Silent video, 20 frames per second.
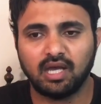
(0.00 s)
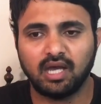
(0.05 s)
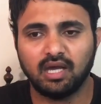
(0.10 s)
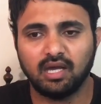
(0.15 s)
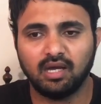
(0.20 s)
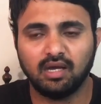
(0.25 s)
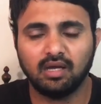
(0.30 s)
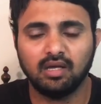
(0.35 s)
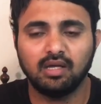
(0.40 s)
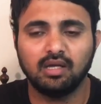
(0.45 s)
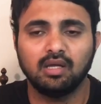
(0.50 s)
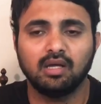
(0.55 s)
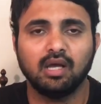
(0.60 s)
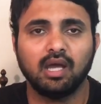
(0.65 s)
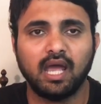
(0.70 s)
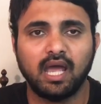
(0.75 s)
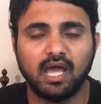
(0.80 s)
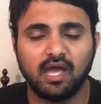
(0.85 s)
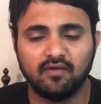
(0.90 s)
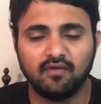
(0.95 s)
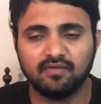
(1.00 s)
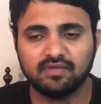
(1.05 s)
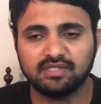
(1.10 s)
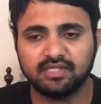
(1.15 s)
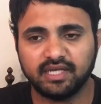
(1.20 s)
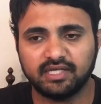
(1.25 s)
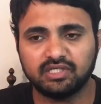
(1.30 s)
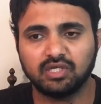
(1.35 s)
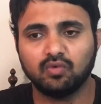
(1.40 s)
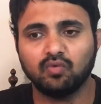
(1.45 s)
have a
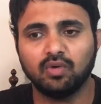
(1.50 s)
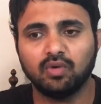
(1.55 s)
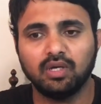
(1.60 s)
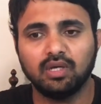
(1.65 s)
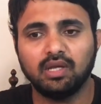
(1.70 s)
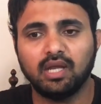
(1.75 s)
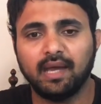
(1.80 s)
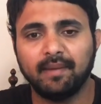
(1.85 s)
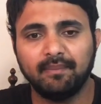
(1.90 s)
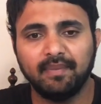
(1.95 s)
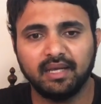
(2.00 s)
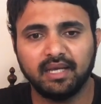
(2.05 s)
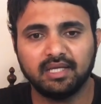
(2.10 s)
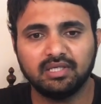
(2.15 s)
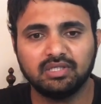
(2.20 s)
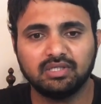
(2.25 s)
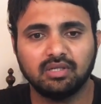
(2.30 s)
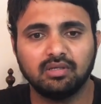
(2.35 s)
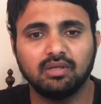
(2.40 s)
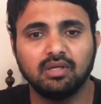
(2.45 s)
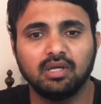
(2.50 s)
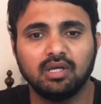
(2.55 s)
section 1 application.